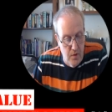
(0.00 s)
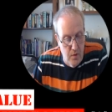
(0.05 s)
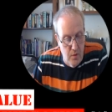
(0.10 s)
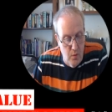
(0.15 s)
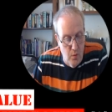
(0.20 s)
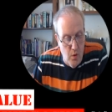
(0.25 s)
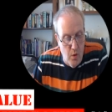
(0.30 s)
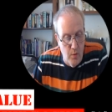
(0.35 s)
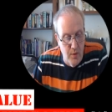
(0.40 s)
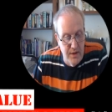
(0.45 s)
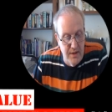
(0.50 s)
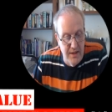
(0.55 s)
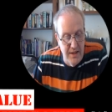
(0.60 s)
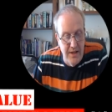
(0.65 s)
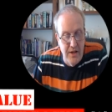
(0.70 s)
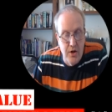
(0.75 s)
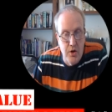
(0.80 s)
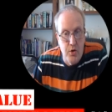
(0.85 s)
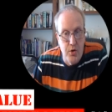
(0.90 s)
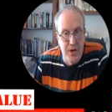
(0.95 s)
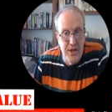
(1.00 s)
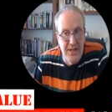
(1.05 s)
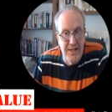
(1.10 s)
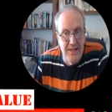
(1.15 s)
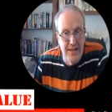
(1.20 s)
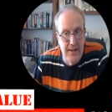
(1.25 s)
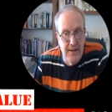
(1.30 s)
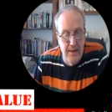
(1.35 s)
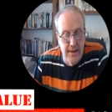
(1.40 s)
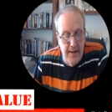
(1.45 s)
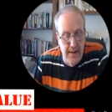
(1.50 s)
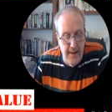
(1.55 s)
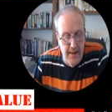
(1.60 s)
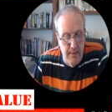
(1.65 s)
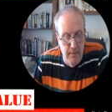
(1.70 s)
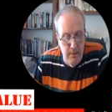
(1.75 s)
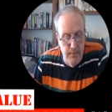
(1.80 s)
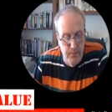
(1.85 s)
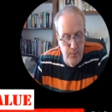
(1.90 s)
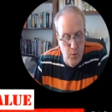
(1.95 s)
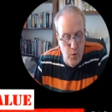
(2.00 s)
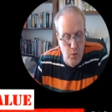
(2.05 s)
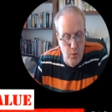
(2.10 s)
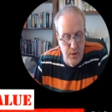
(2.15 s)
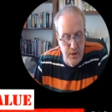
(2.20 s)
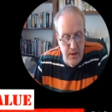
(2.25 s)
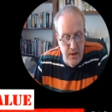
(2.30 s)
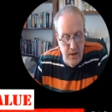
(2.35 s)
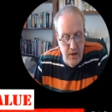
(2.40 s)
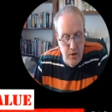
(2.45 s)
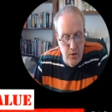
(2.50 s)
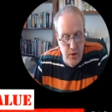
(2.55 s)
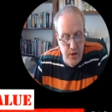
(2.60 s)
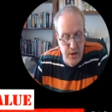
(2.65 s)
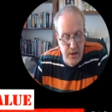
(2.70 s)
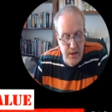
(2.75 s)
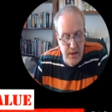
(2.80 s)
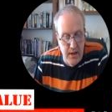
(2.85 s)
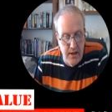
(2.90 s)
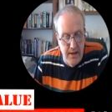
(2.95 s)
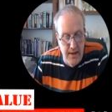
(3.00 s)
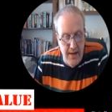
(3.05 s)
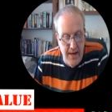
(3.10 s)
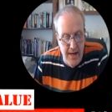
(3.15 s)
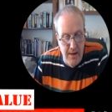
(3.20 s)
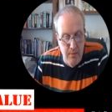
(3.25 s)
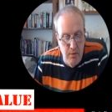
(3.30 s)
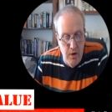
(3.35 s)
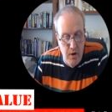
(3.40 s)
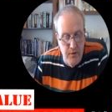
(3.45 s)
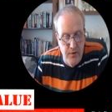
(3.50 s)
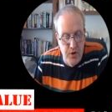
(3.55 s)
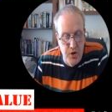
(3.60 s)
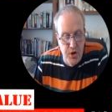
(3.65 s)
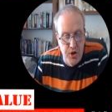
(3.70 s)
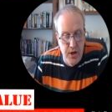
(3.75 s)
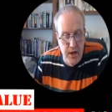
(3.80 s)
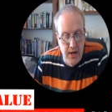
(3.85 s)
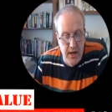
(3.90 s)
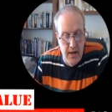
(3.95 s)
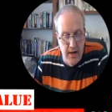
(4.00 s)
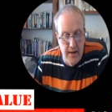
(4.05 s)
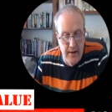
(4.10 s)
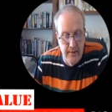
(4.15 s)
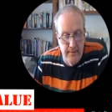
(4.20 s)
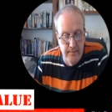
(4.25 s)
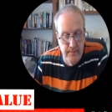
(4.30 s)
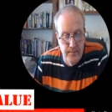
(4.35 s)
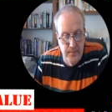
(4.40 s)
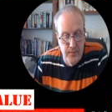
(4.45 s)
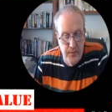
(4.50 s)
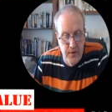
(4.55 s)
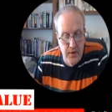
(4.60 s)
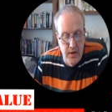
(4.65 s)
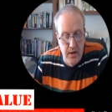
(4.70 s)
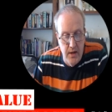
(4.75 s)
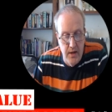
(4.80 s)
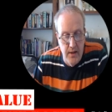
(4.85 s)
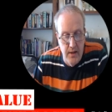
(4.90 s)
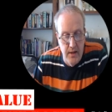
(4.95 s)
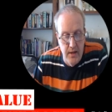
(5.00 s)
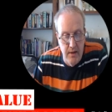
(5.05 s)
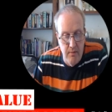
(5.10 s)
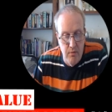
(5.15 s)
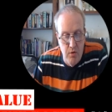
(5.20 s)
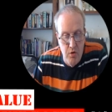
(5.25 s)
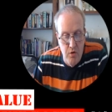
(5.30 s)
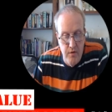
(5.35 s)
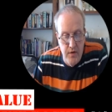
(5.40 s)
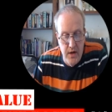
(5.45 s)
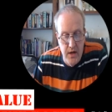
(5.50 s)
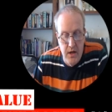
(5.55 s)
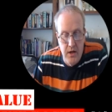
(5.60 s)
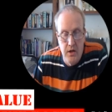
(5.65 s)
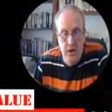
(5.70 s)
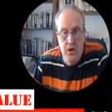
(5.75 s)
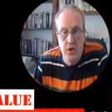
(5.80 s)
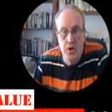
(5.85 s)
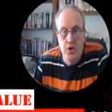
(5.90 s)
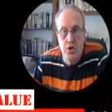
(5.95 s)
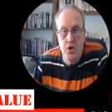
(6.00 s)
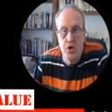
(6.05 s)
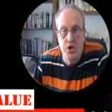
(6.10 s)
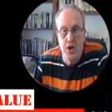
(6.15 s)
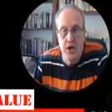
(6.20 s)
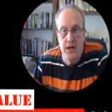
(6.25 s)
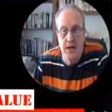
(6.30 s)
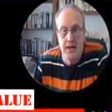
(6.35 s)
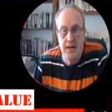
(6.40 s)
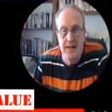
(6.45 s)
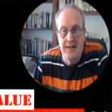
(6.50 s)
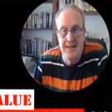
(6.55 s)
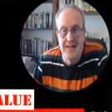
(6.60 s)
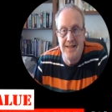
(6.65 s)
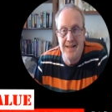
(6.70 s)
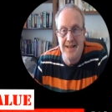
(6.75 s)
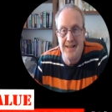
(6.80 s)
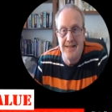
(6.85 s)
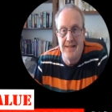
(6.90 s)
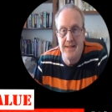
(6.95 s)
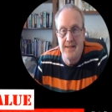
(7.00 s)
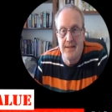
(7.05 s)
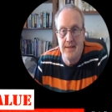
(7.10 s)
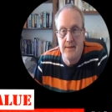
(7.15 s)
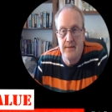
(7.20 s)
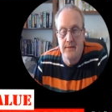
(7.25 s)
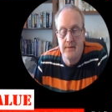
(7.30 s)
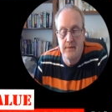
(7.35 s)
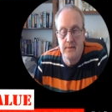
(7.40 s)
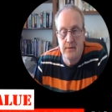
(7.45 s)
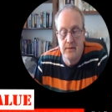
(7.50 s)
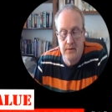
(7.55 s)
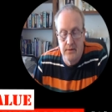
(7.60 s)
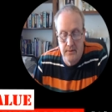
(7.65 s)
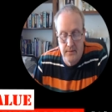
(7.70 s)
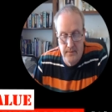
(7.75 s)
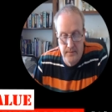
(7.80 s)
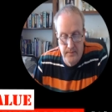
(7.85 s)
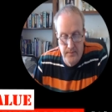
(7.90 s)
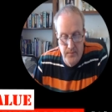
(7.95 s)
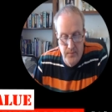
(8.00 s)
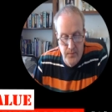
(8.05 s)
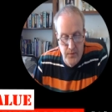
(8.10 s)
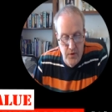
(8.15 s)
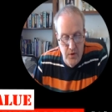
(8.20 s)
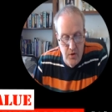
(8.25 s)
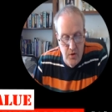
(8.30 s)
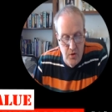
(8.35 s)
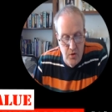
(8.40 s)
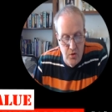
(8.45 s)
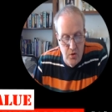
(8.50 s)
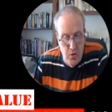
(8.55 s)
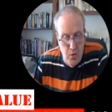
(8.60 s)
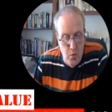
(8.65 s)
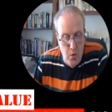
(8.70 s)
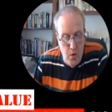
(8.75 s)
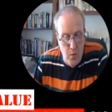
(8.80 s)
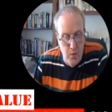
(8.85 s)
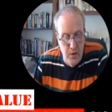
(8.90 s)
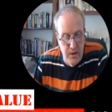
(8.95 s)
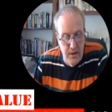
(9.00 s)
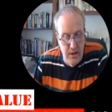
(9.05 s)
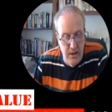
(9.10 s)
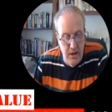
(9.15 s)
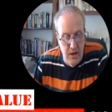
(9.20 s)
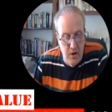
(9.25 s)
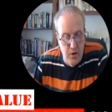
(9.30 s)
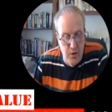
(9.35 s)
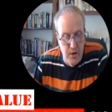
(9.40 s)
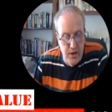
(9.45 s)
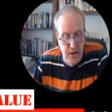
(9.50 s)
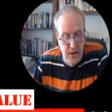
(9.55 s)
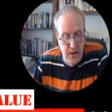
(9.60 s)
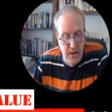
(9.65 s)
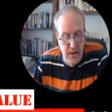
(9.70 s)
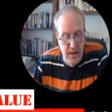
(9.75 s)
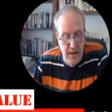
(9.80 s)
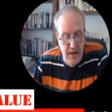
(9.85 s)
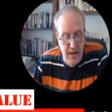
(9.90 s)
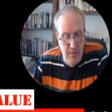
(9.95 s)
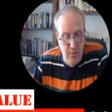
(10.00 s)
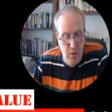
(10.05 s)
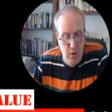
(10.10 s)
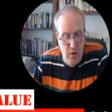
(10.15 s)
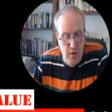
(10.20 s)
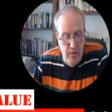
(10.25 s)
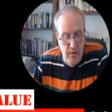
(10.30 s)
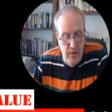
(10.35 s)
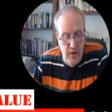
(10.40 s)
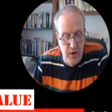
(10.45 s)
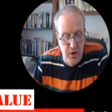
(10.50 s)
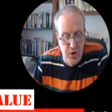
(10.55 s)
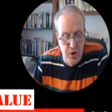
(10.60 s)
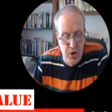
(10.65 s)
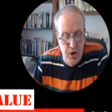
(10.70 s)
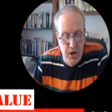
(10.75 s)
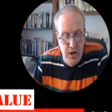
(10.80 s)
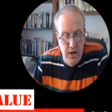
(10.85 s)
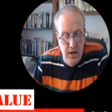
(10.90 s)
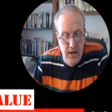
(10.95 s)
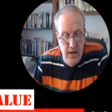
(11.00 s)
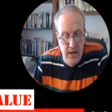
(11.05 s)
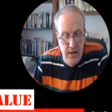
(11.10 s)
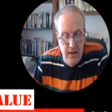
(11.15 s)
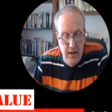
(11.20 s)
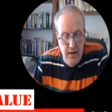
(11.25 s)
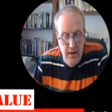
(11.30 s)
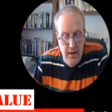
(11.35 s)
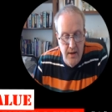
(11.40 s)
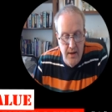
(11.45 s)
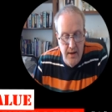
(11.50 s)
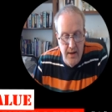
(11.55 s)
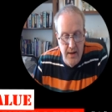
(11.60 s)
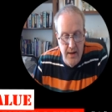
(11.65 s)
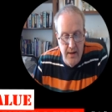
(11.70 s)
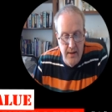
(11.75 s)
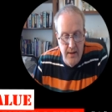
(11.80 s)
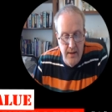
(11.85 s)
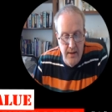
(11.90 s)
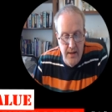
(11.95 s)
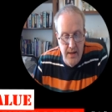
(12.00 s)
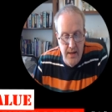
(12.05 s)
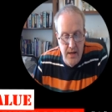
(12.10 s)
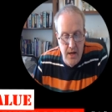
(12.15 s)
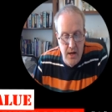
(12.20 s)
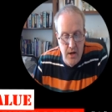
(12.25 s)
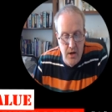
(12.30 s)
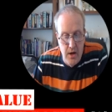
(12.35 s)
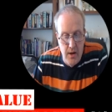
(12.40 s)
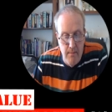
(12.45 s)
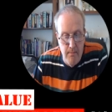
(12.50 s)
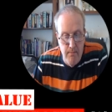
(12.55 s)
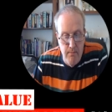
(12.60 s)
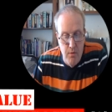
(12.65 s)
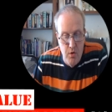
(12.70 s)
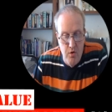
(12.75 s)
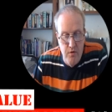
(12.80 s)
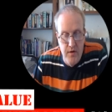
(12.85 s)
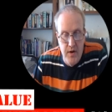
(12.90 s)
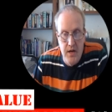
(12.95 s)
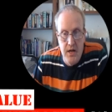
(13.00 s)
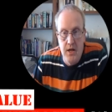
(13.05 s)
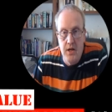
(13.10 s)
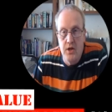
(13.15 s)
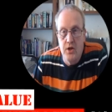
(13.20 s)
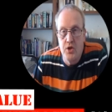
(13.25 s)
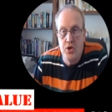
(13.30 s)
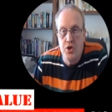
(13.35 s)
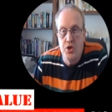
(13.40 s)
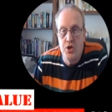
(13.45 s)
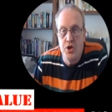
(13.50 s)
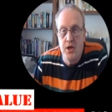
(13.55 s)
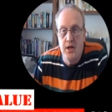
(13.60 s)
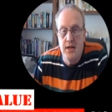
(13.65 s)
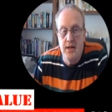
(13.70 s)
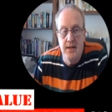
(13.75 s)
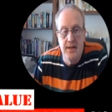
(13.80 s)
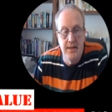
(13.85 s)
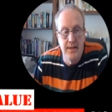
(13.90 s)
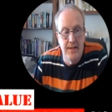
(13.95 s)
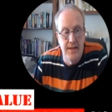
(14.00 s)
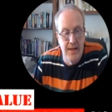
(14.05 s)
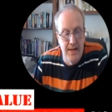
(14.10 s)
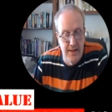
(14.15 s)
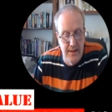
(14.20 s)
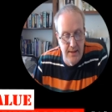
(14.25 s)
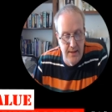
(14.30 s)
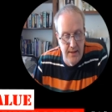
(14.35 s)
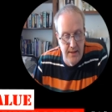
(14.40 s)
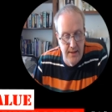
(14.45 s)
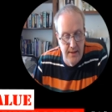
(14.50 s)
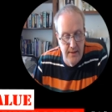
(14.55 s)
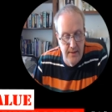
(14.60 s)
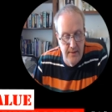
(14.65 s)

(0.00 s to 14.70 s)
What was the Christian name? What was the Christian name of Schindler in the movie Schindler's List? So what was the Christian name of Schindler in the movie Schindler's List?